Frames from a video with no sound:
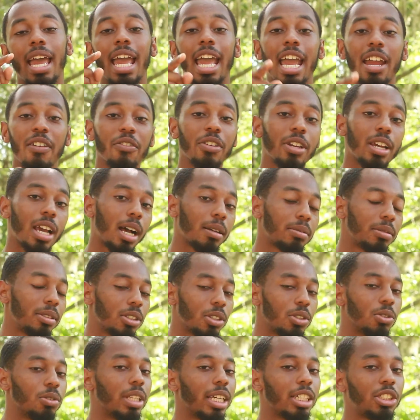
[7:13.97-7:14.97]
every
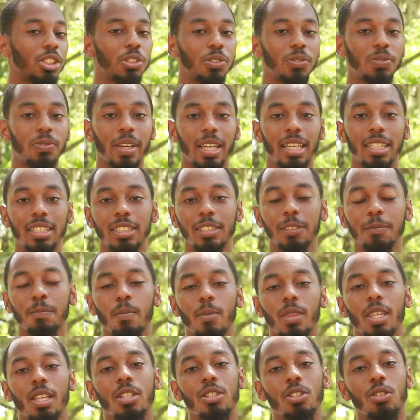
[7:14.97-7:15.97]
obstacle that you face.
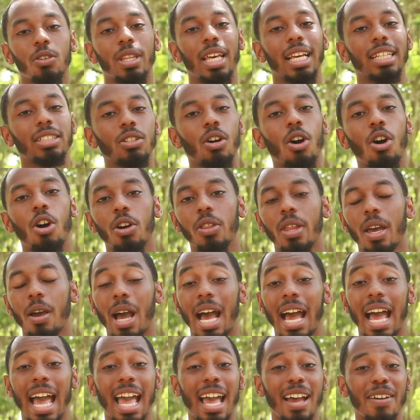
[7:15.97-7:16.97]
So that's all that
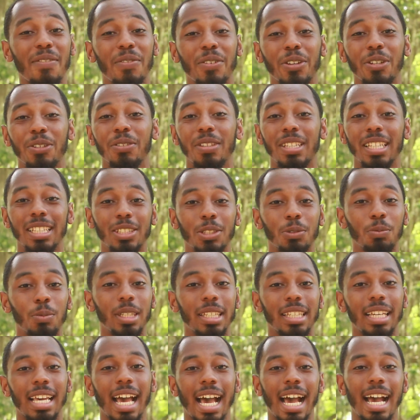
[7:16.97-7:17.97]
I have for you this
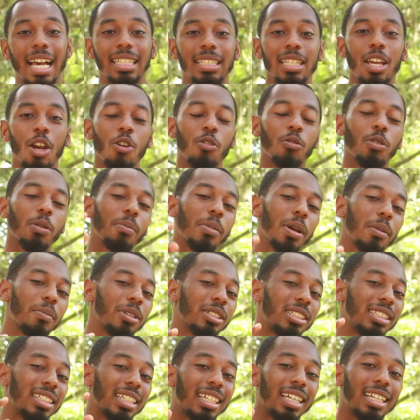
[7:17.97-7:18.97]
week, guys.
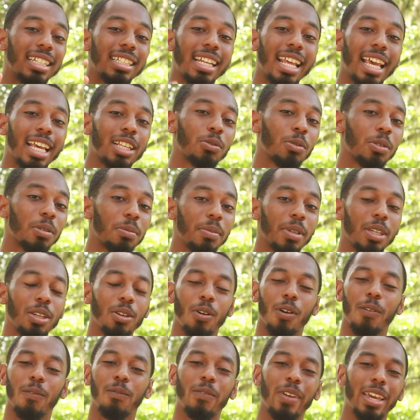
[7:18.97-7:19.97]
Remember to connect with me
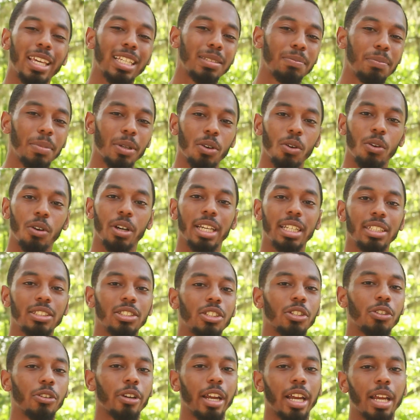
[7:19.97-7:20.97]
on Facebook, on
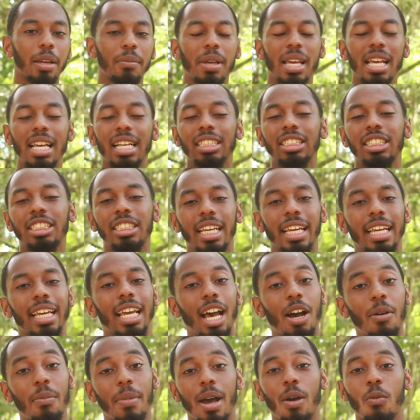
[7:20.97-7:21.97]
Instagram. Check
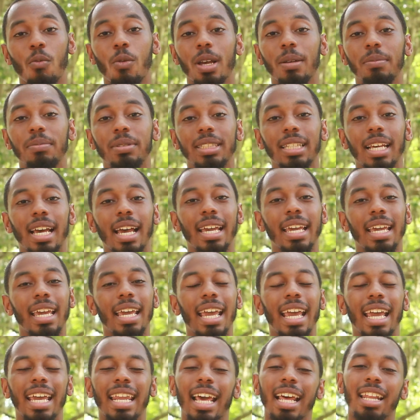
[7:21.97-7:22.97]
out my website,
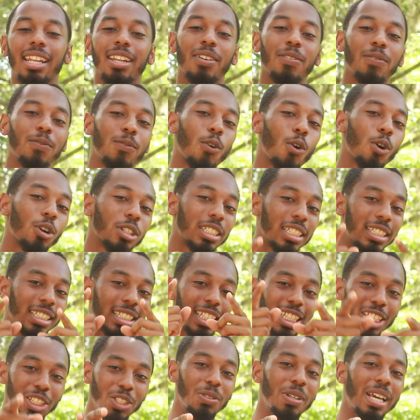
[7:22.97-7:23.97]
and I look forward to
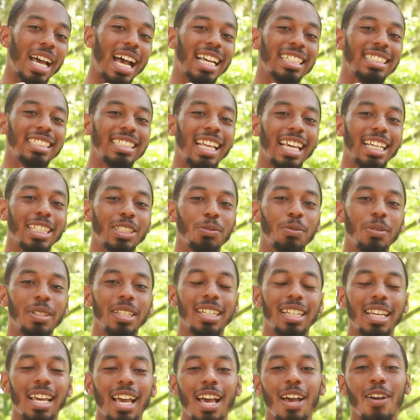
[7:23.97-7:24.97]
seeing you guys next week
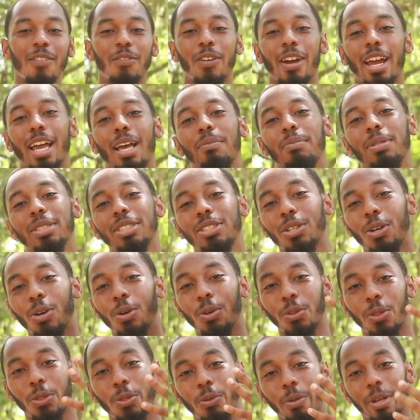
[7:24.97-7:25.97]
for
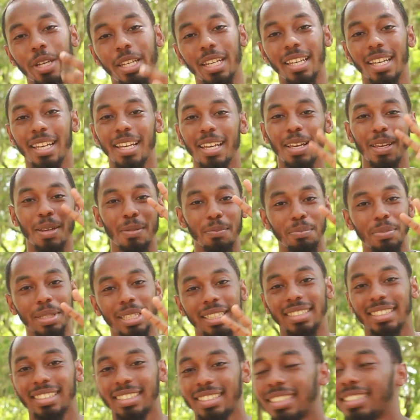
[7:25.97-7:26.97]
episode 3.
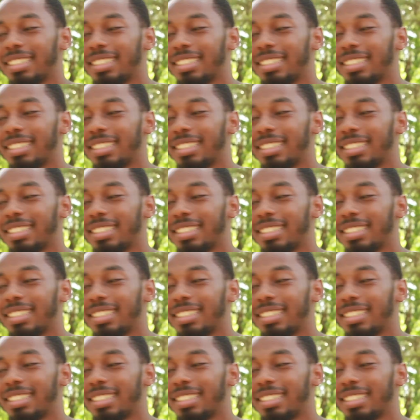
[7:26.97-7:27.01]
Peace.